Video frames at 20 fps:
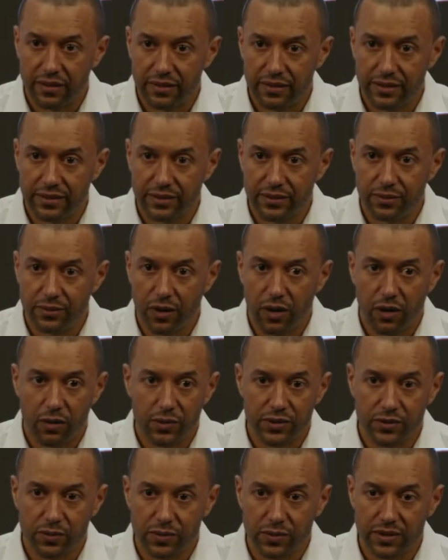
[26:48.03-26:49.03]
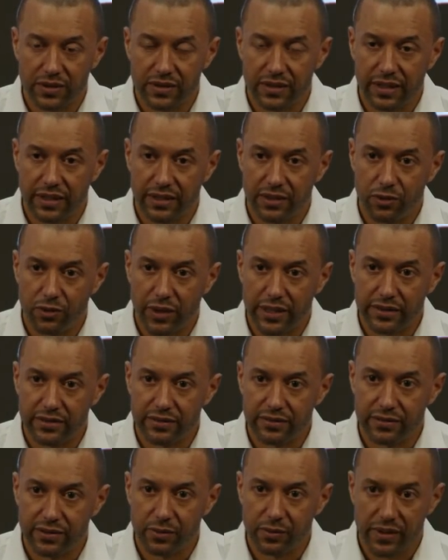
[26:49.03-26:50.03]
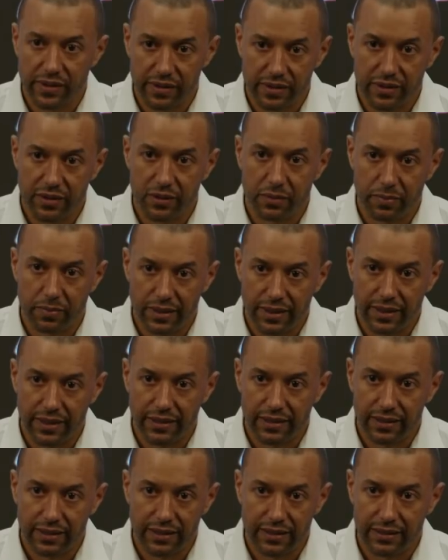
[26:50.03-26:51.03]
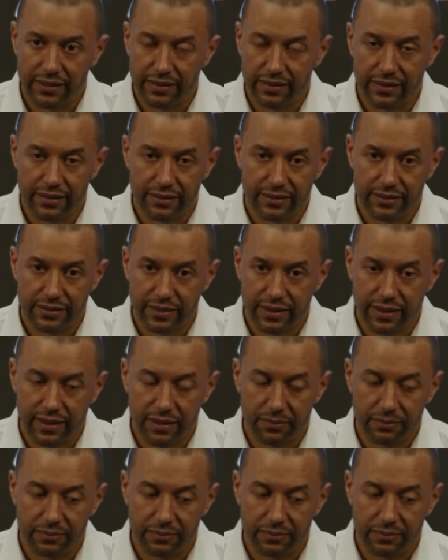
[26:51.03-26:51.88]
I think you always want to stay aggressive and within your plan, and I think